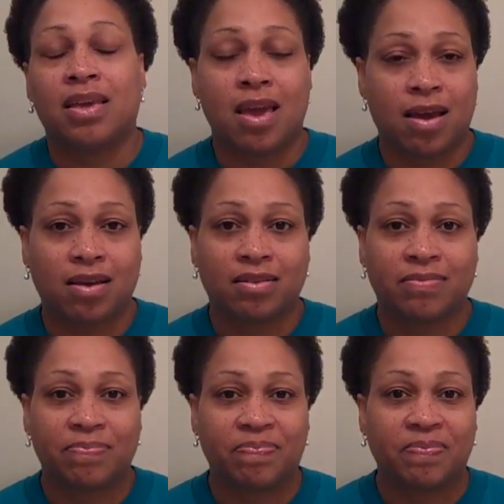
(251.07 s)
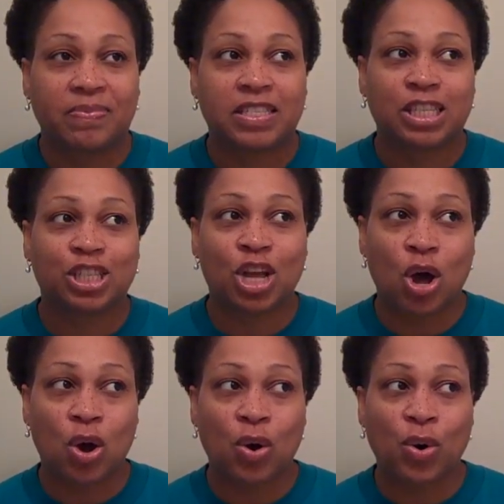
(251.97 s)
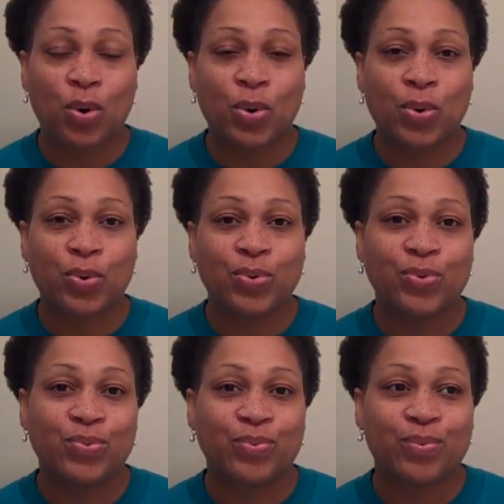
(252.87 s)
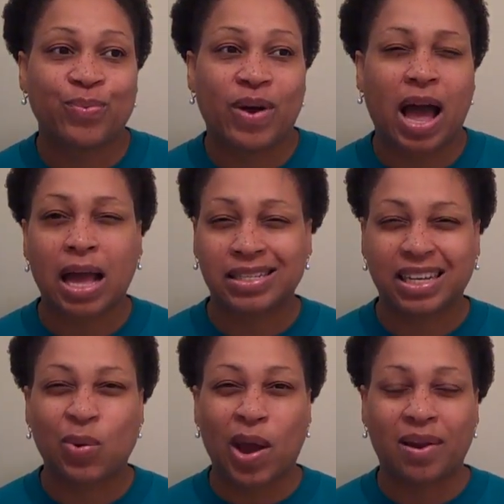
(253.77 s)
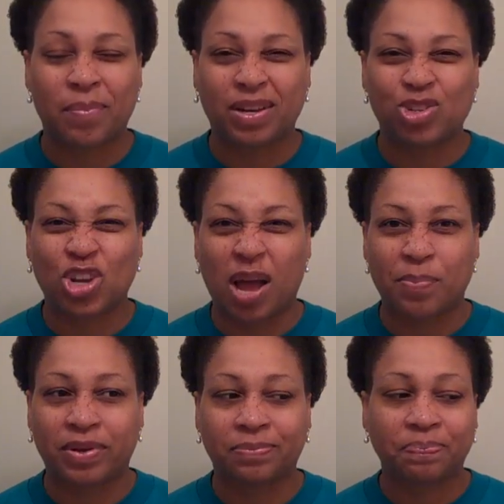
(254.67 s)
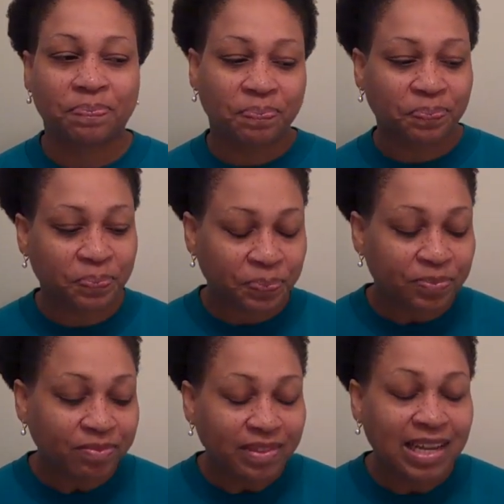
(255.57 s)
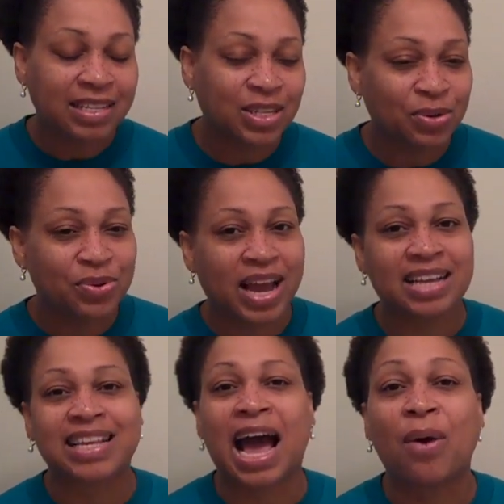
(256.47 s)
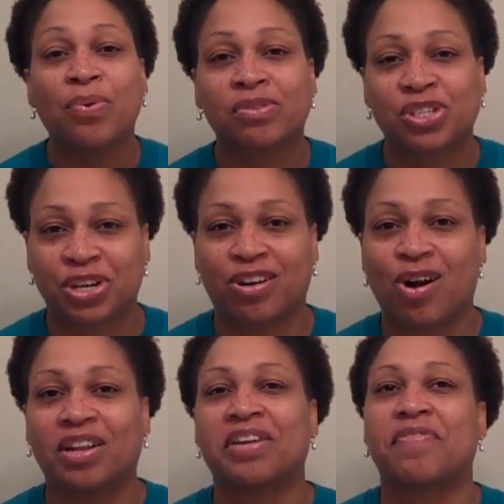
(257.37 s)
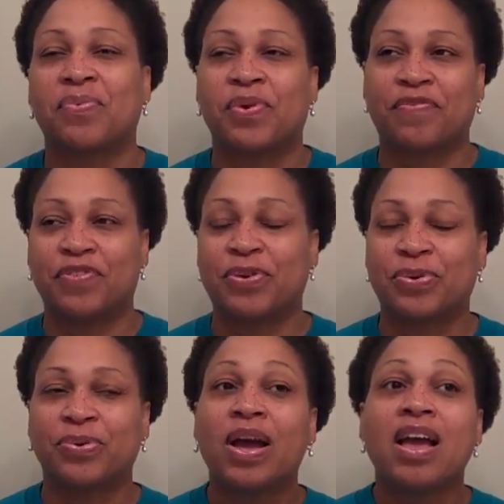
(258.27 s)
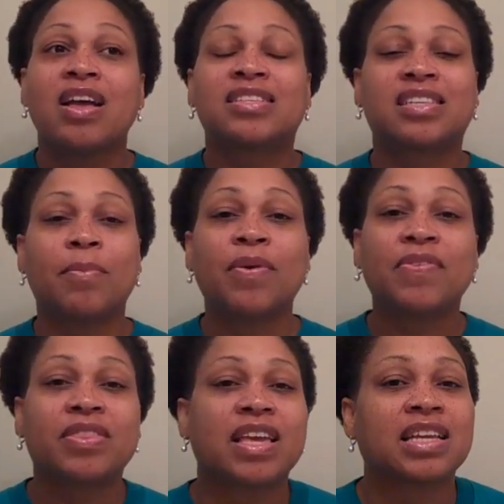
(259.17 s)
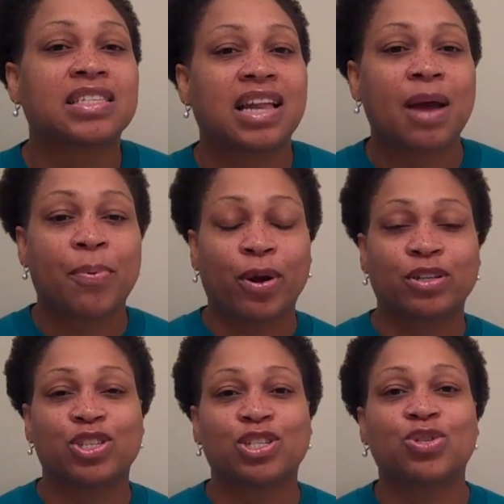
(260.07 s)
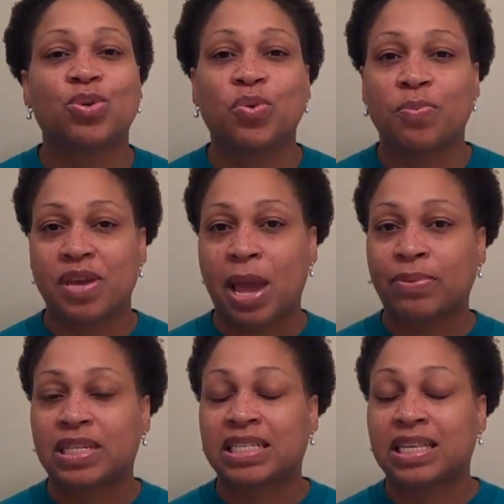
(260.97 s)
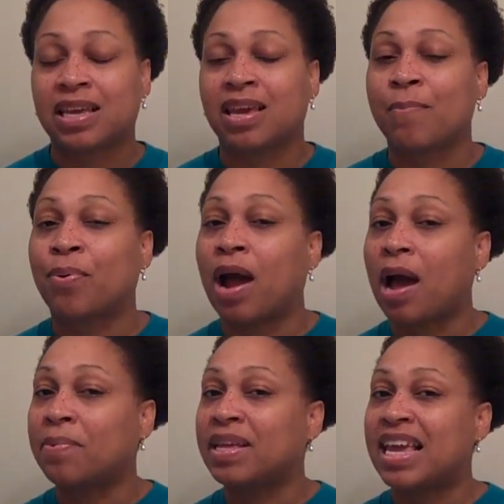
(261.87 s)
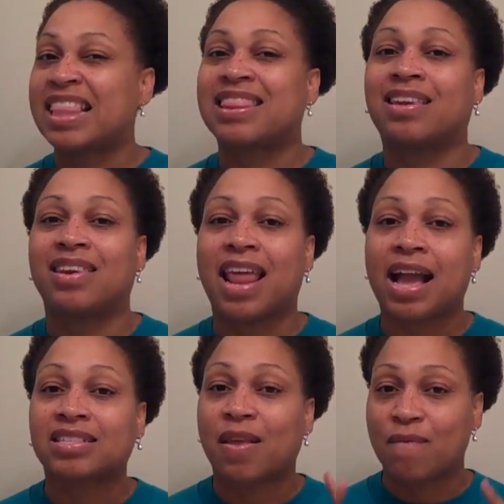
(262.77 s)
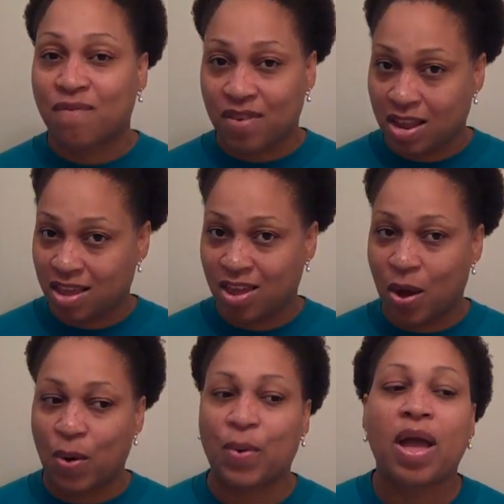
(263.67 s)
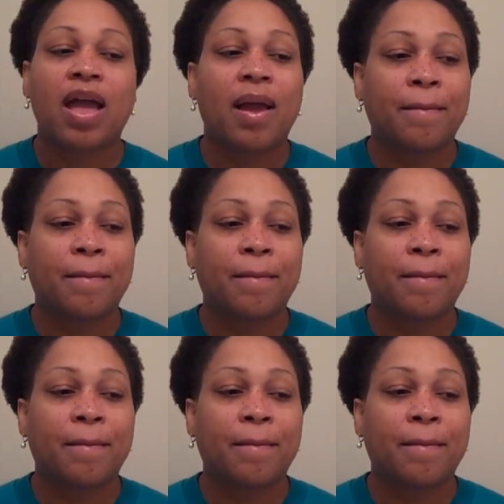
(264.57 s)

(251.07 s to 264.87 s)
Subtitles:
Yeah. So, I did quite a bit of shopping. So, you guys, I will share all of it with you. Some of the things that I purchased, you will be able to see probably in the next video